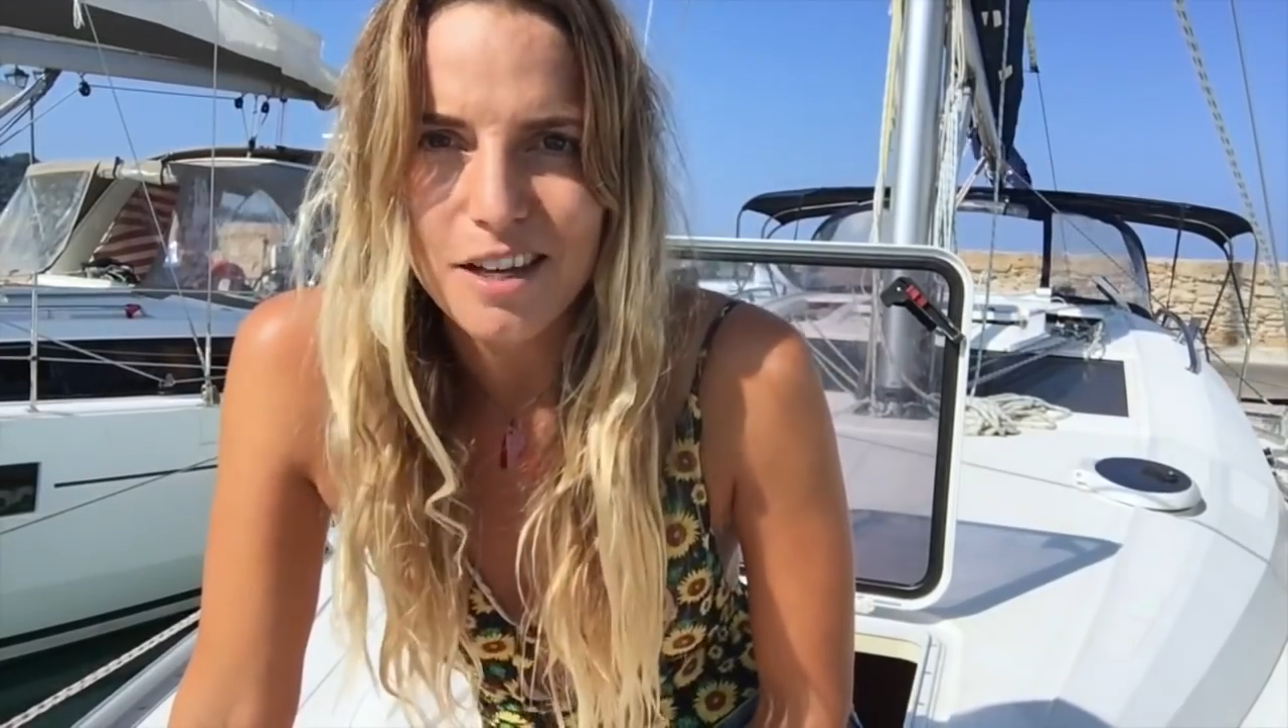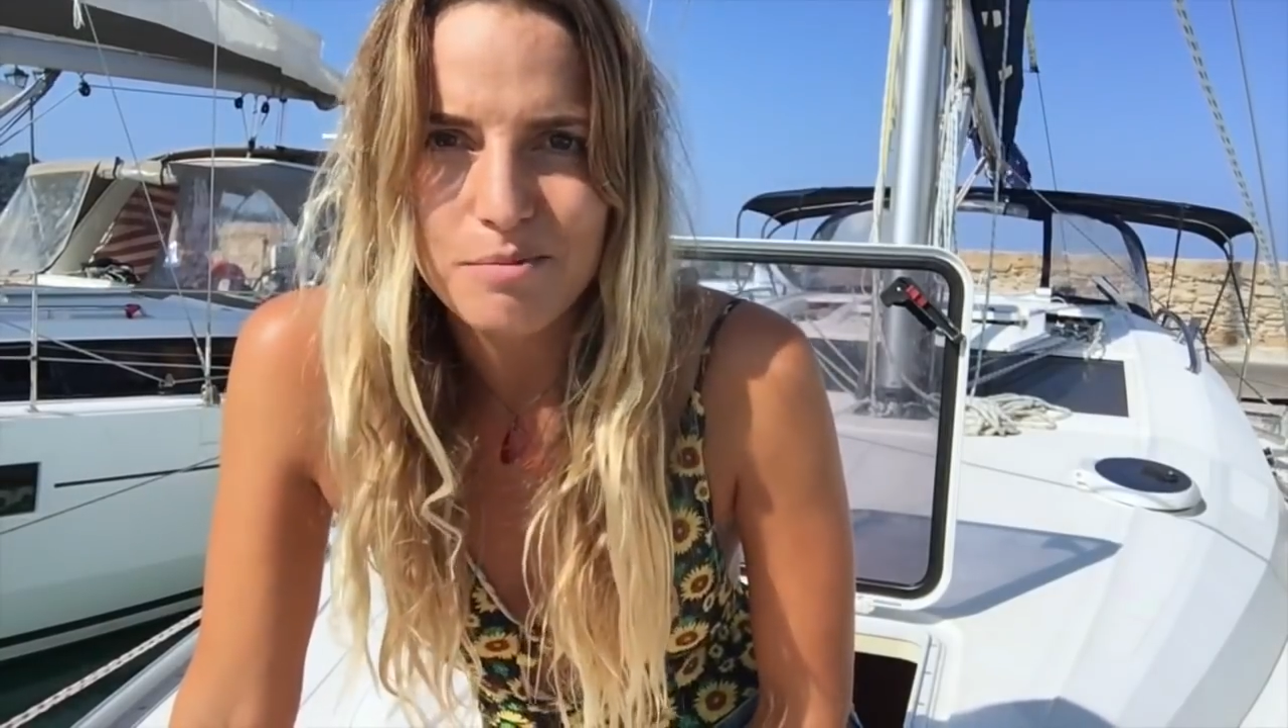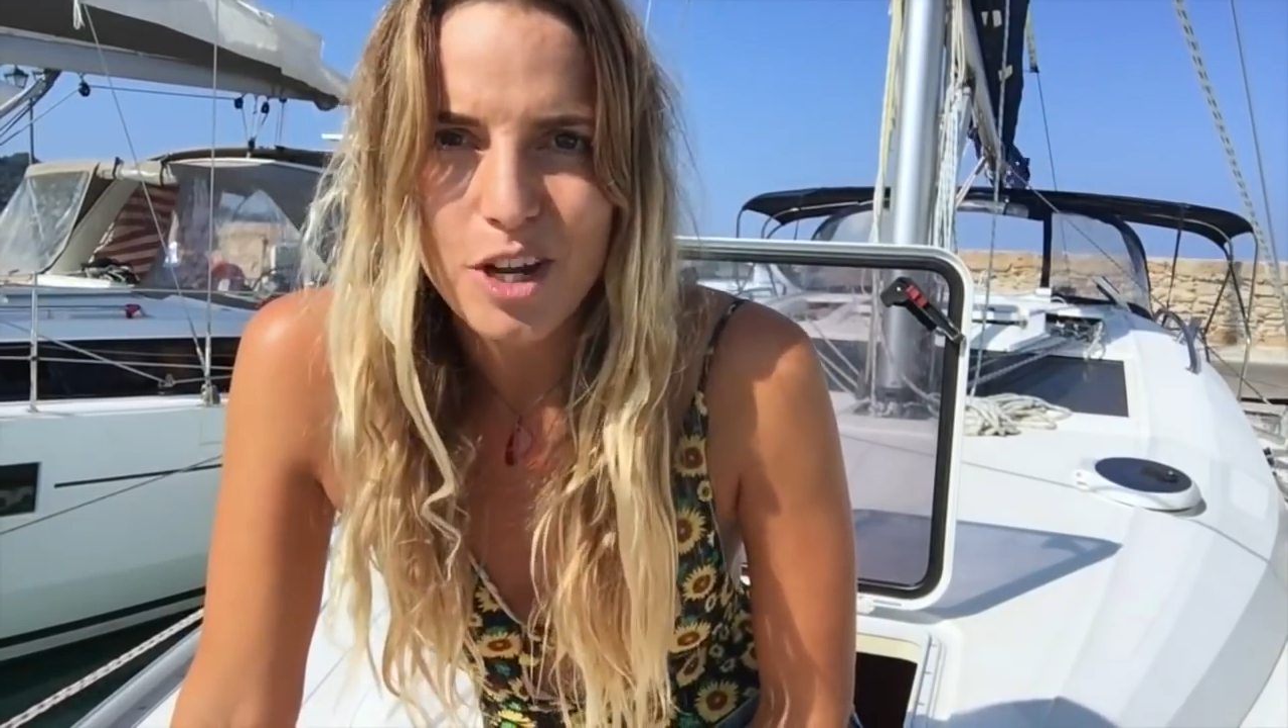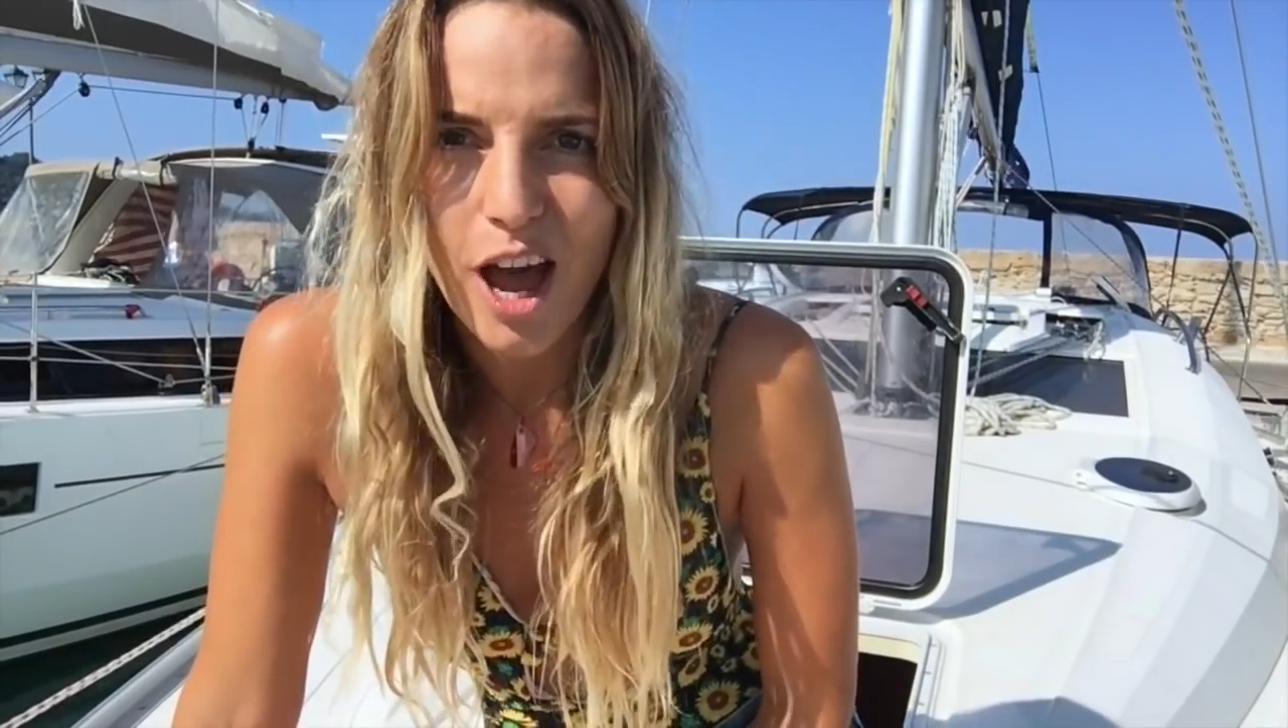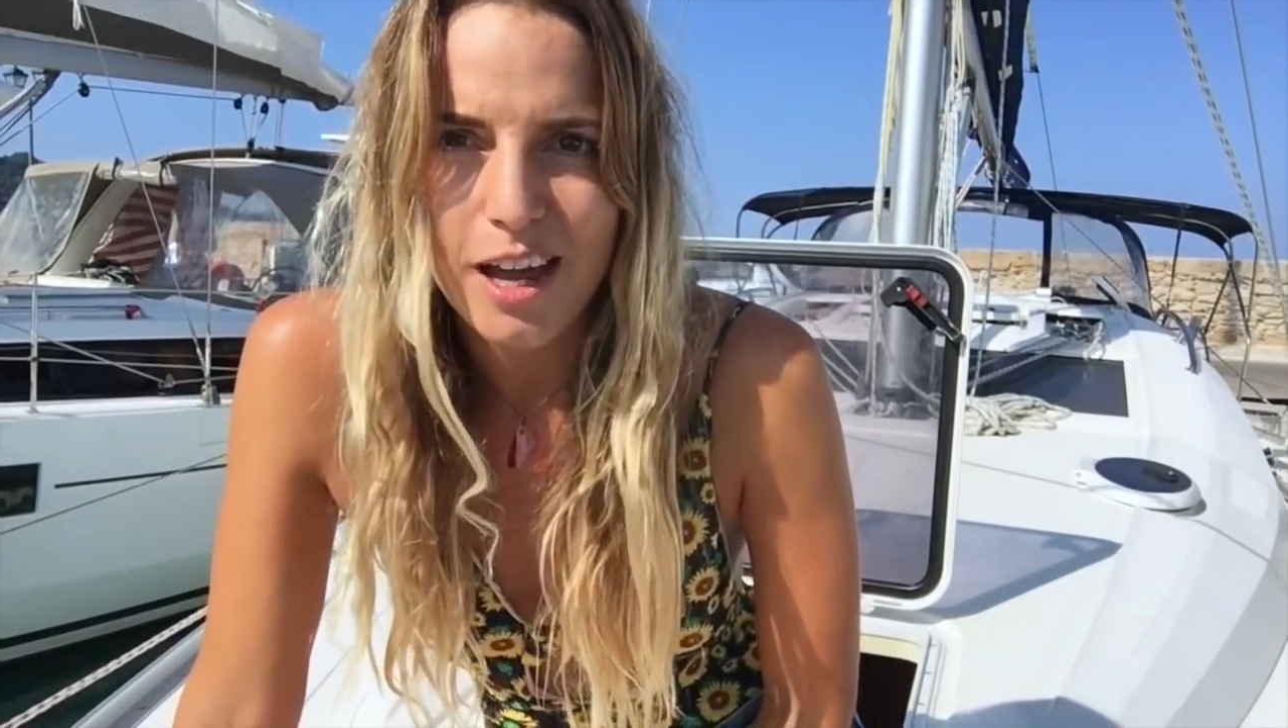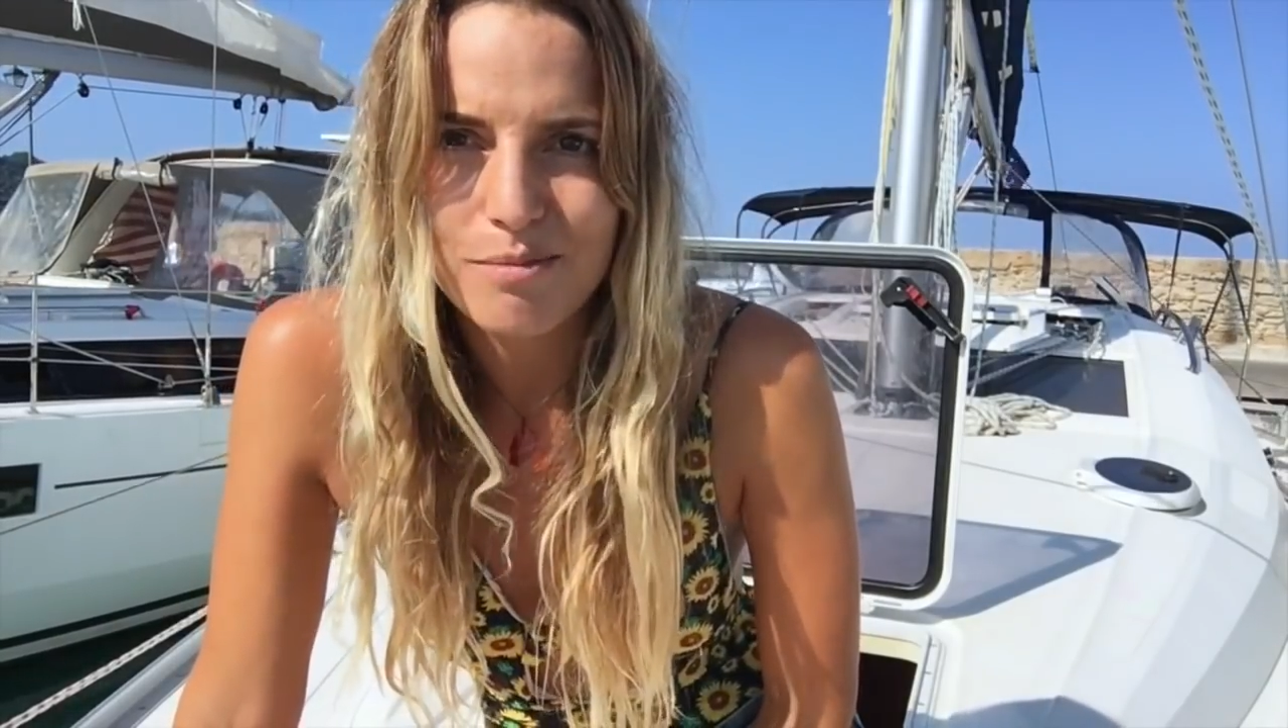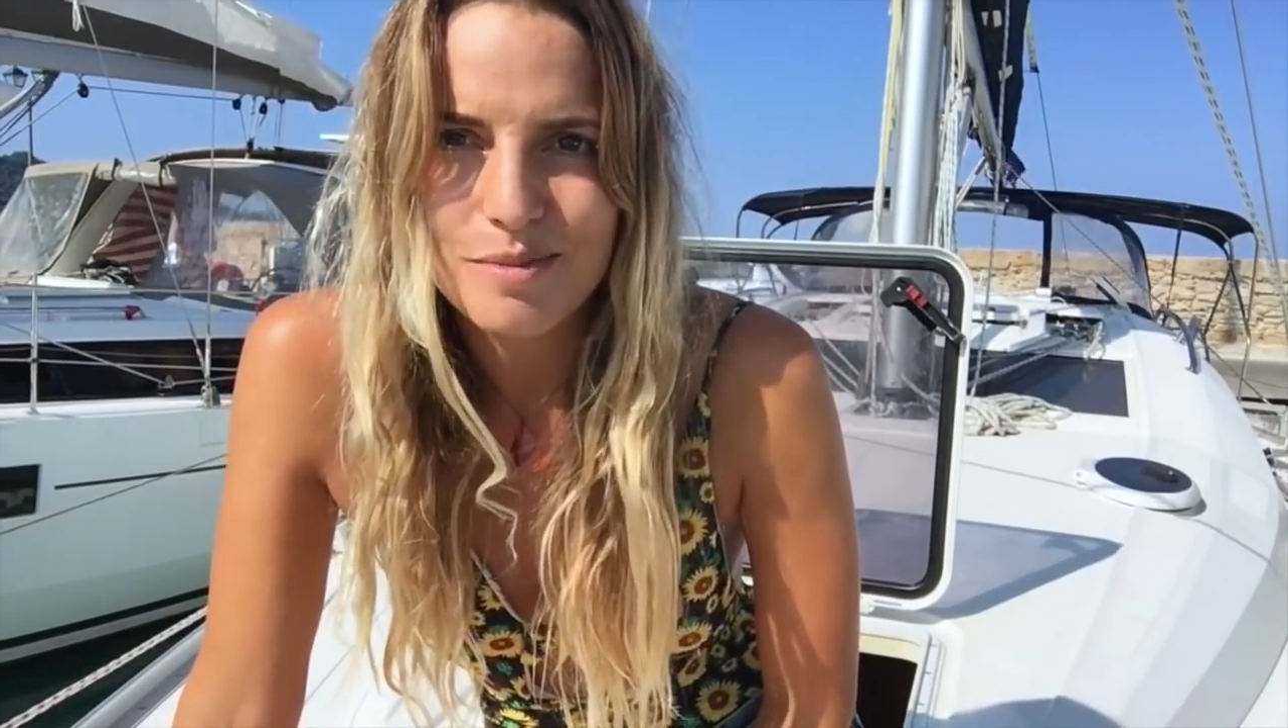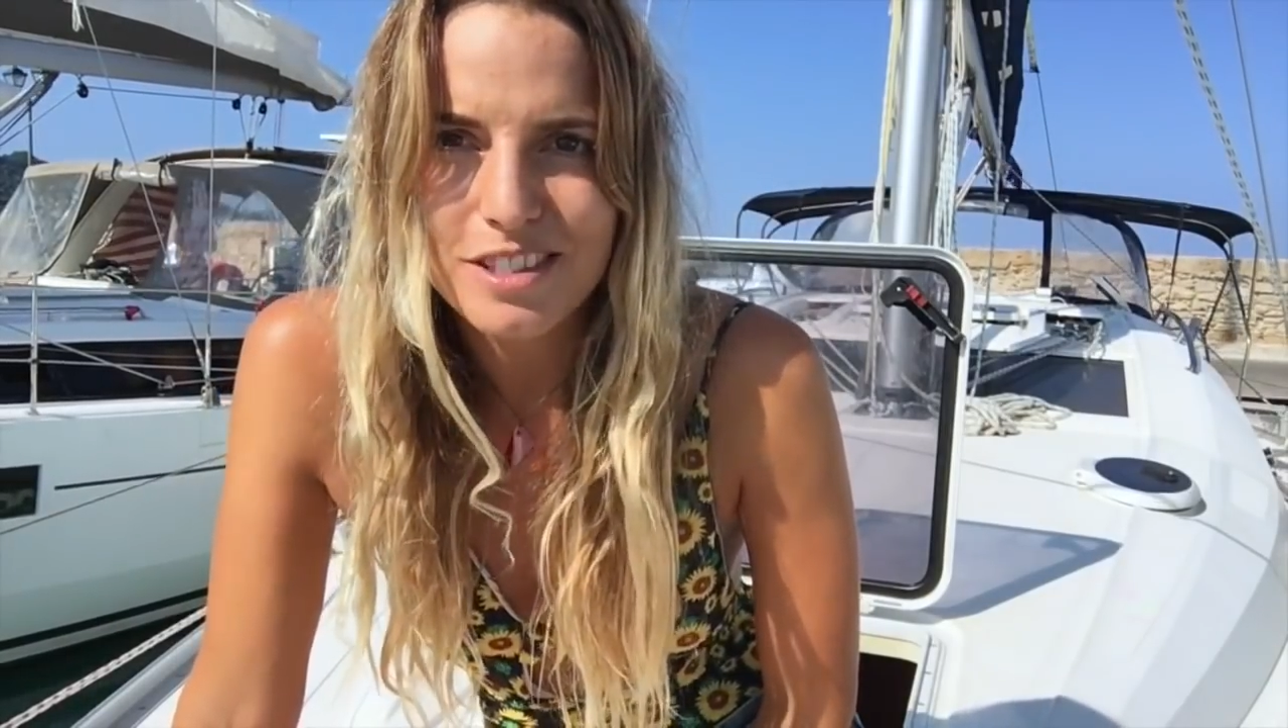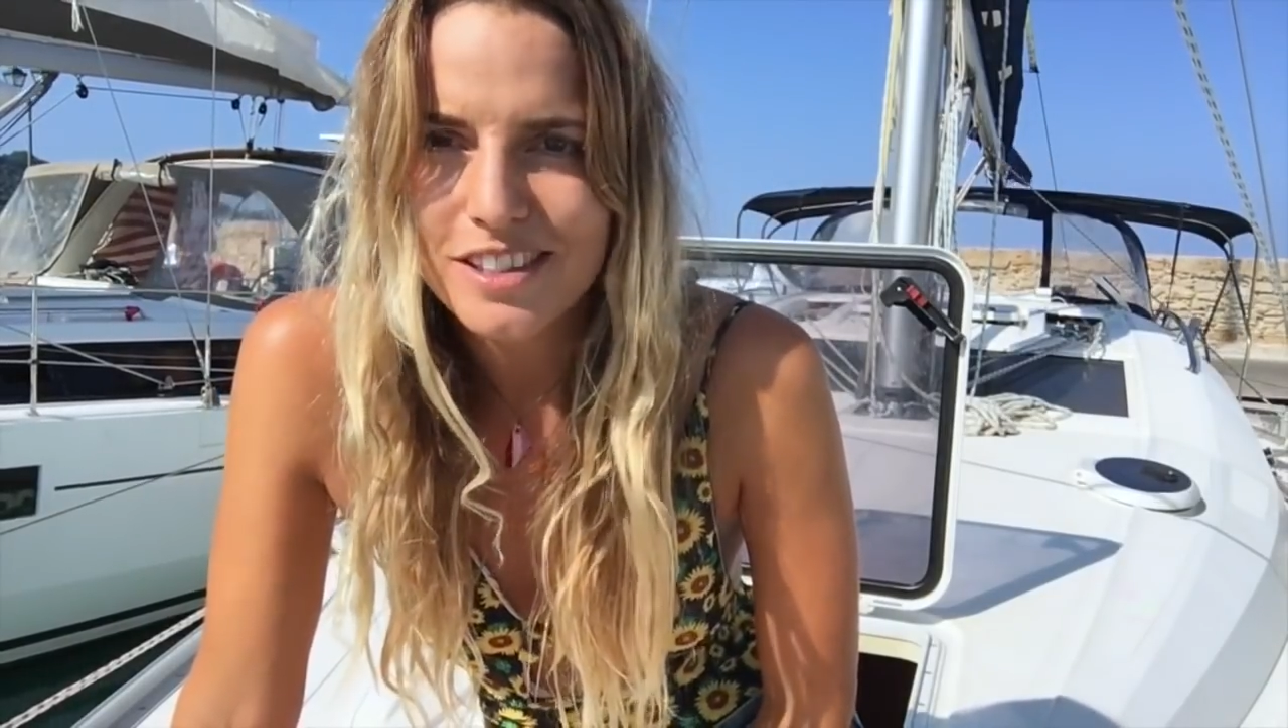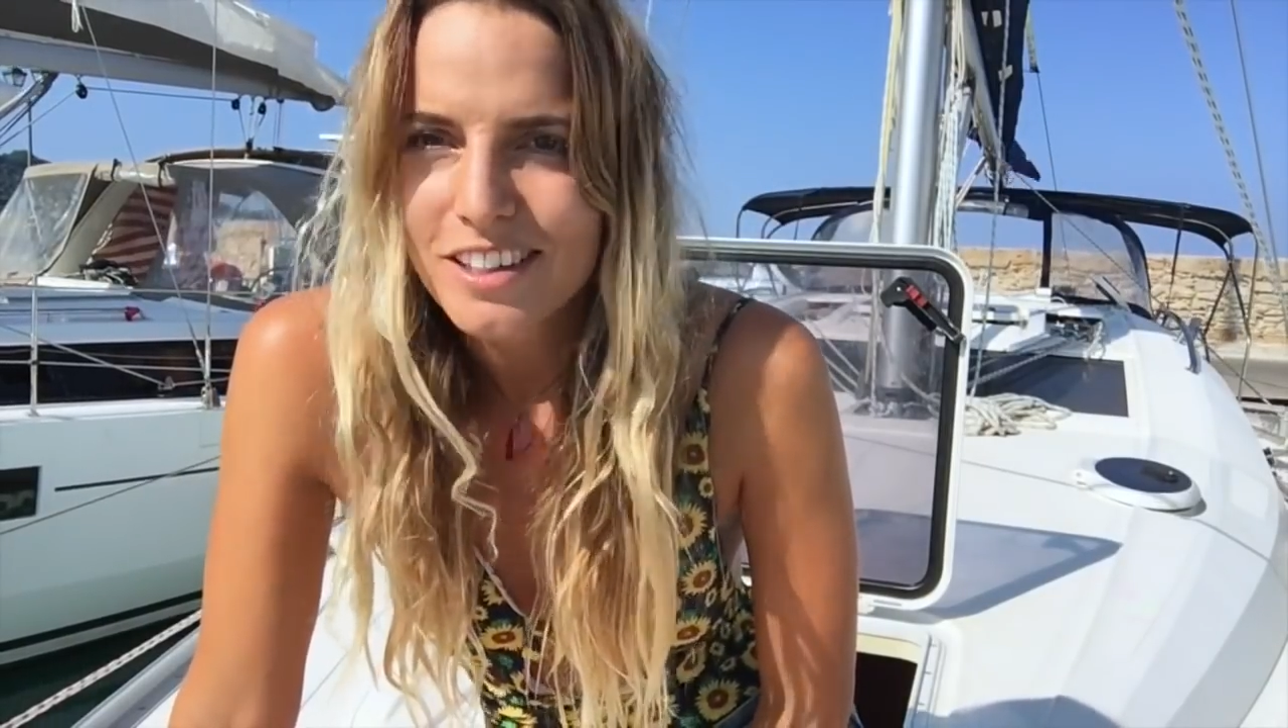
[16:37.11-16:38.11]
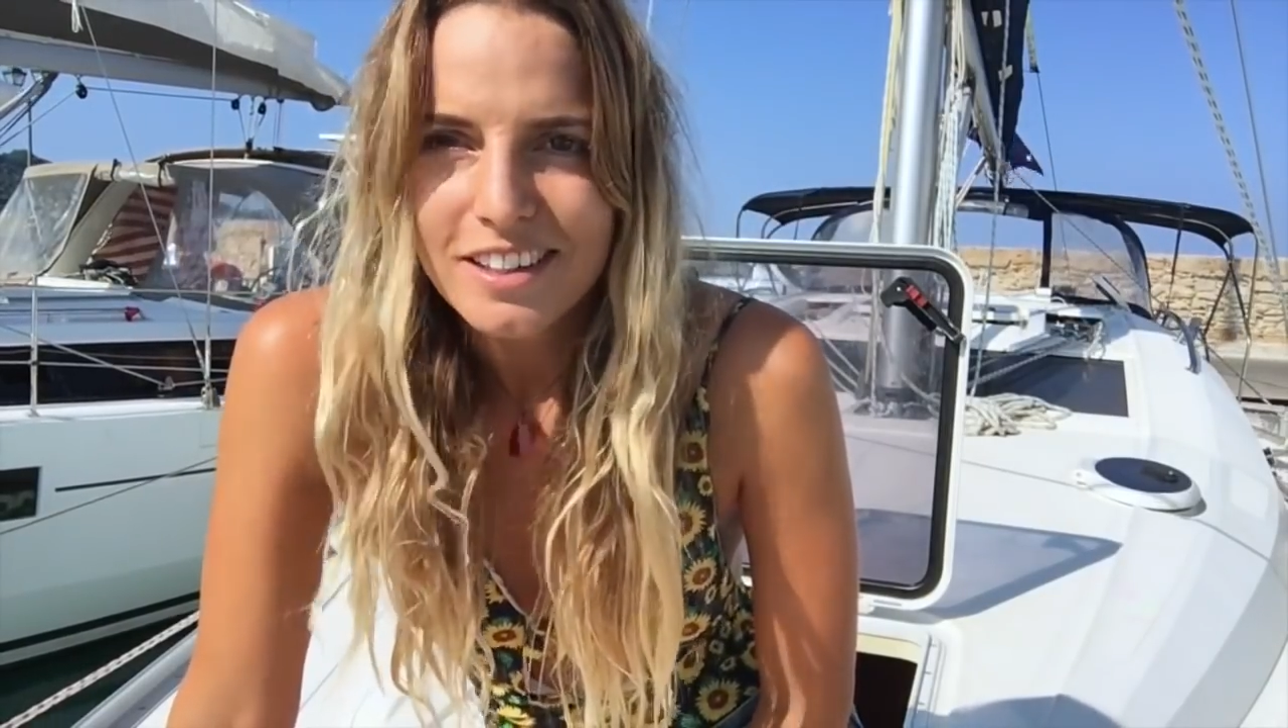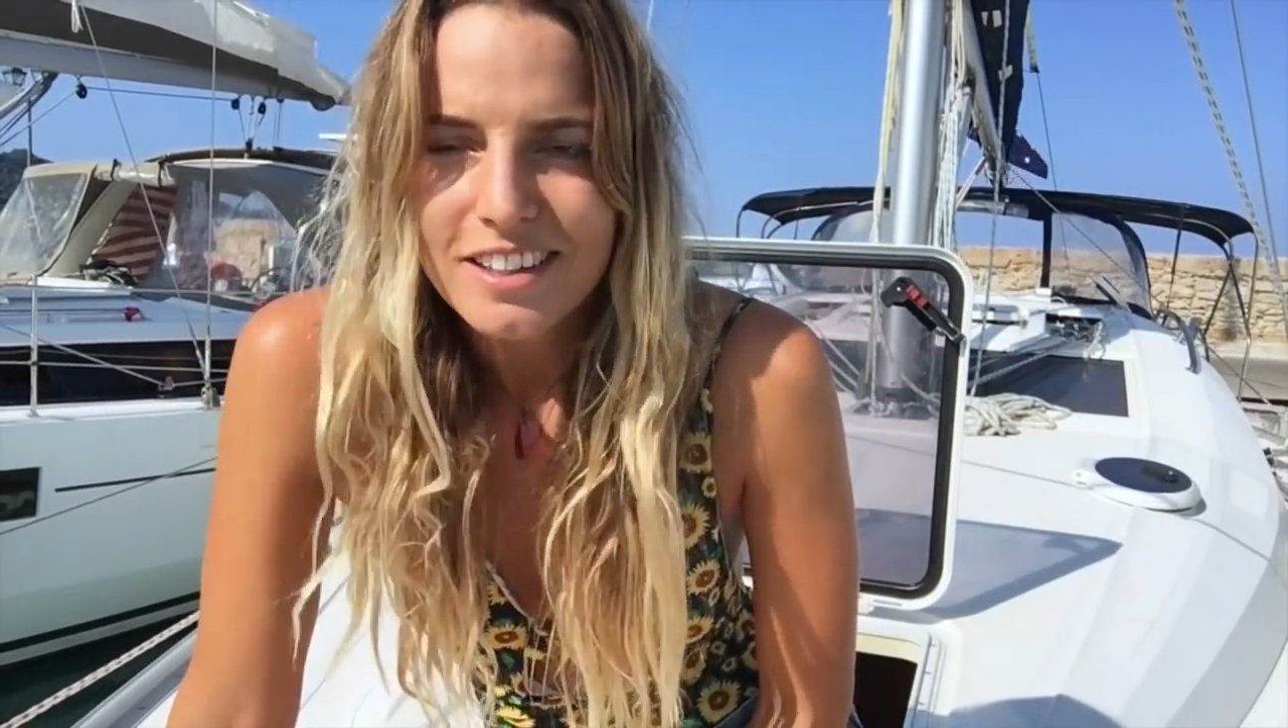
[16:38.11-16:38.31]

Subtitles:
sometimes